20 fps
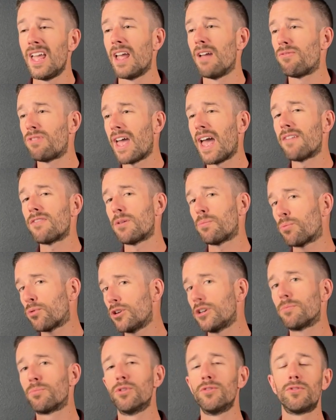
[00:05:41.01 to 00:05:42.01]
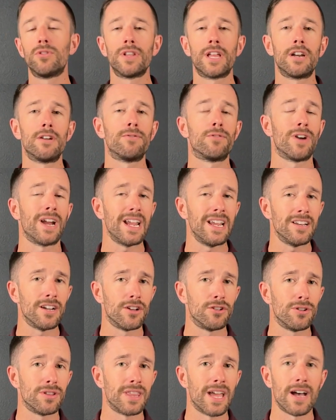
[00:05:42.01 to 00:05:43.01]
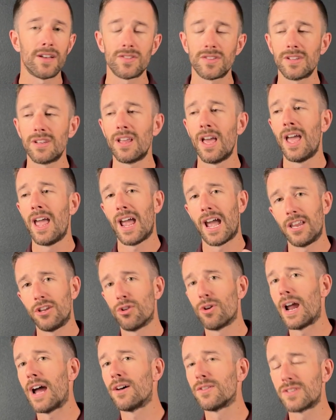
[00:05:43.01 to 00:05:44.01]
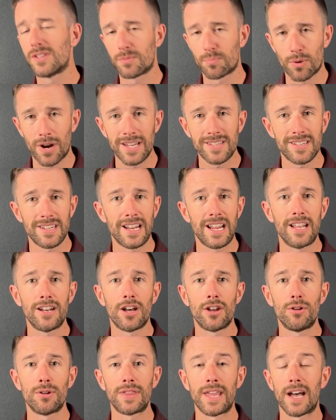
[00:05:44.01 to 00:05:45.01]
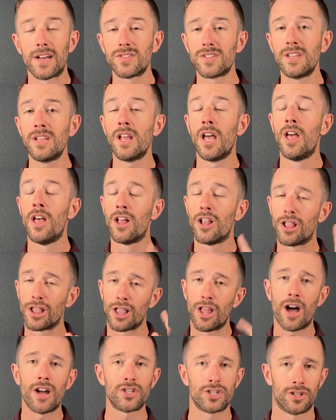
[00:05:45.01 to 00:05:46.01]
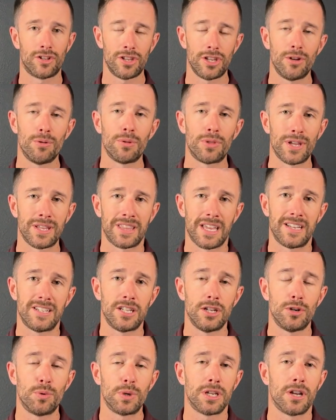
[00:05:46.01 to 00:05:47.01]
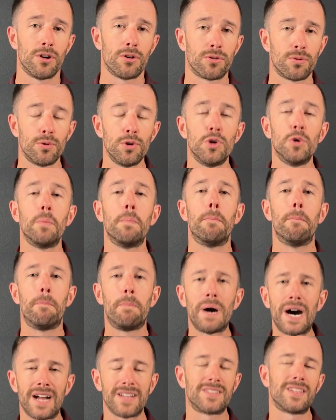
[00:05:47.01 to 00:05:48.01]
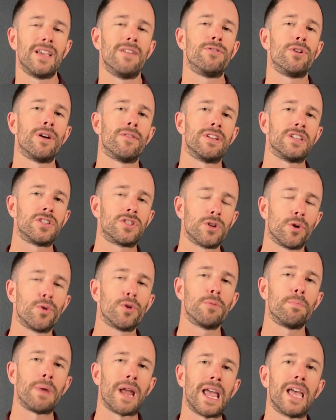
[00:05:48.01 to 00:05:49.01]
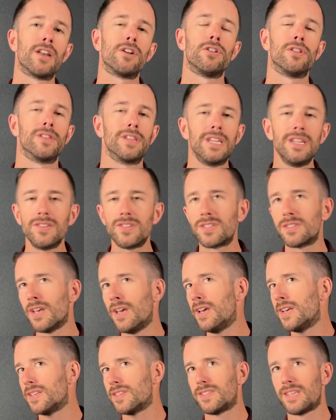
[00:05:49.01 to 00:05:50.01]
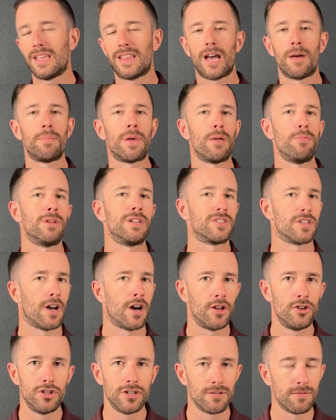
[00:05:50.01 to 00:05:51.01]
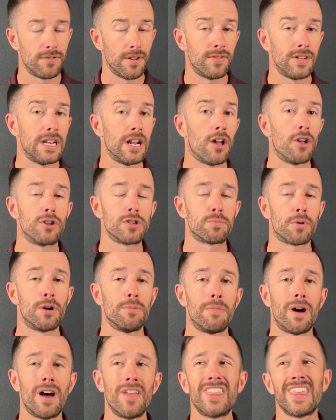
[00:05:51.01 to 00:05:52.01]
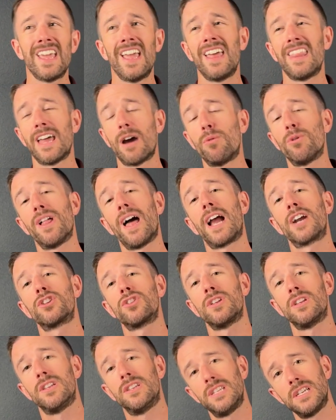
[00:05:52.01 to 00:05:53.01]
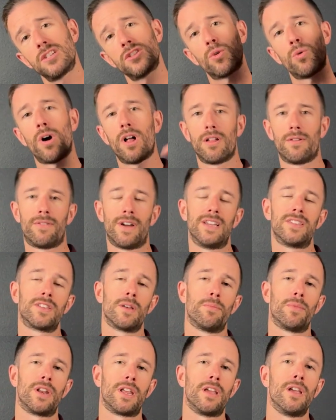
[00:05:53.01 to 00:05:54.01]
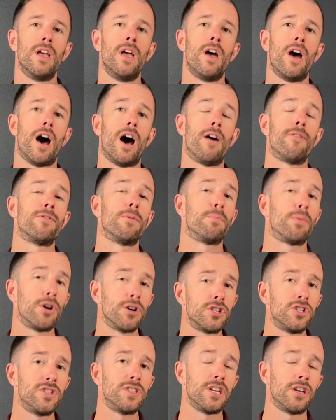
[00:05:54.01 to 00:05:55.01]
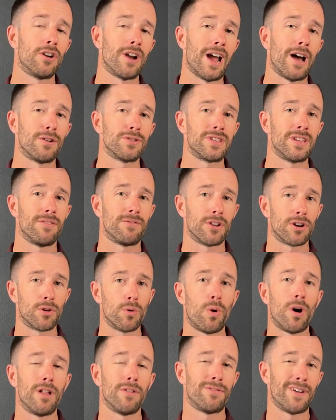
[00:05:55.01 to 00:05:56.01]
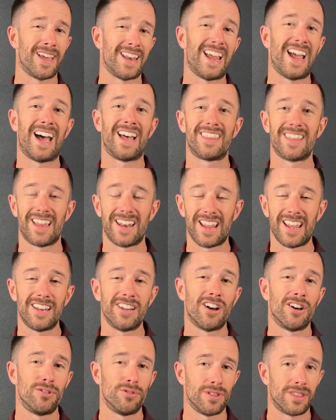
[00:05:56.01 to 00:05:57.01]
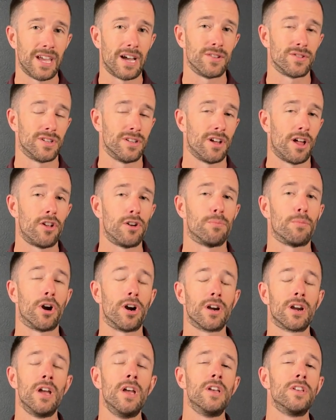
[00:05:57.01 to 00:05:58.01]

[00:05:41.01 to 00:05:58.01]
If they have a pre-approval letter for $800,000 and your house is priced at $800,000, logically you would think that deal would go through. But if you have a solar panel lease, say that payment is $150 per month, that will actually disqualify somebody from purchasing your house if they're qualified at that $800,000 mark.